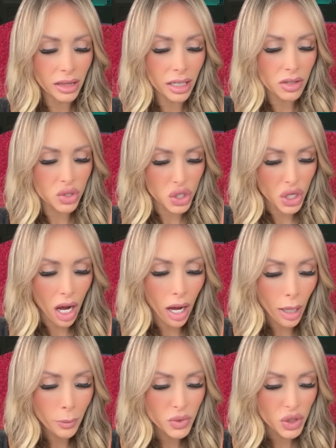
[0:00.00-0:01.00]
their
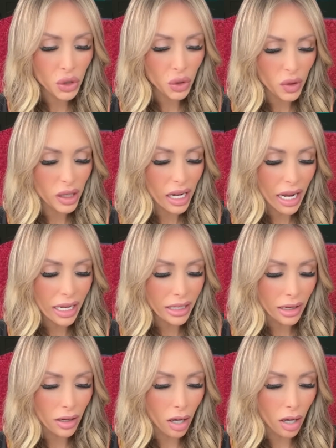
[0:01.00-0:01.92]
job to create